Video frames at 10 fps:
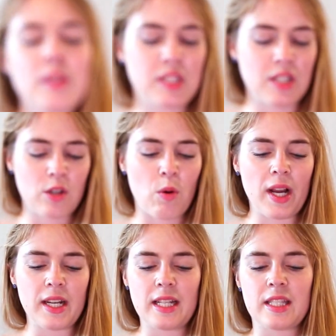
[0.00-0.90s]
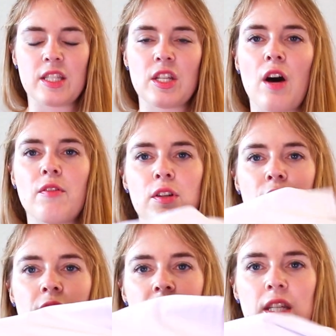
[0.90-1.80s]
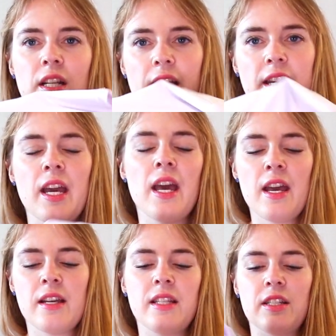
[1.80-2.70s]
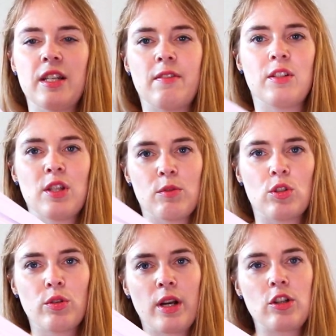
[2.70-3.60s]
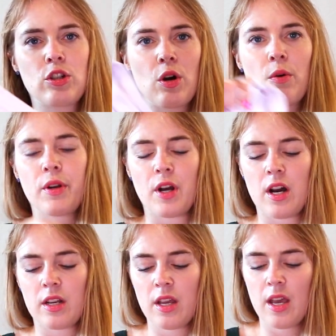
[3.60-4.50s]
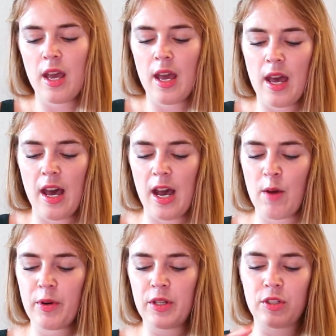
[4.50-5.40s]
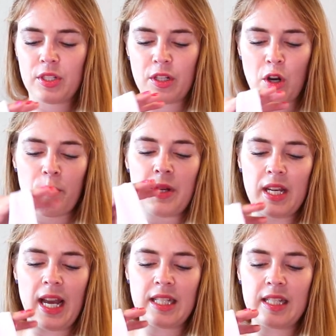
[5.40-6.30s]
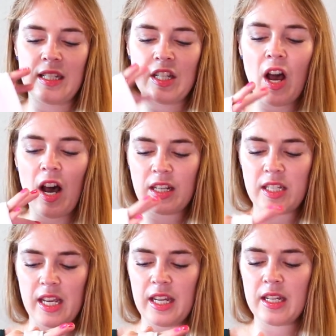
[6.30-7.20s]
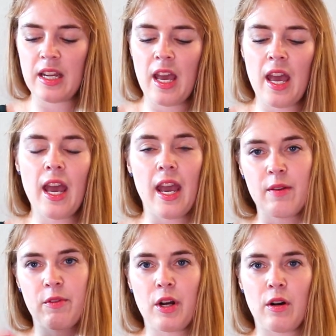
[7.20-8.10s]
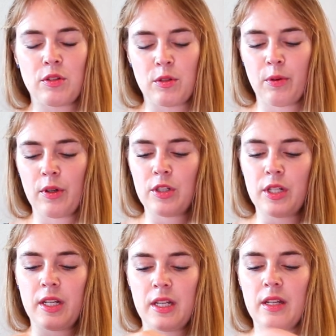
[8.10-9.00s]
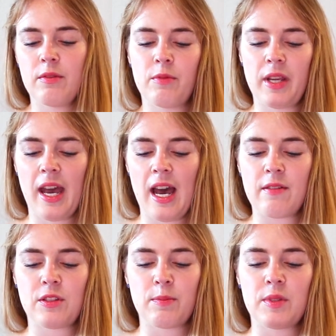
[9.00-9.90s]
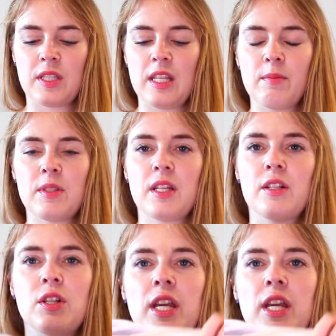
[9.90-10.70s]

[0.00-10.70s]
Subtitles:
but still quite nice and soft. And you can see like there's definitely some stretch going on, but you're still going to be nicely tucked in. And what I also appreciate, we have some seams here to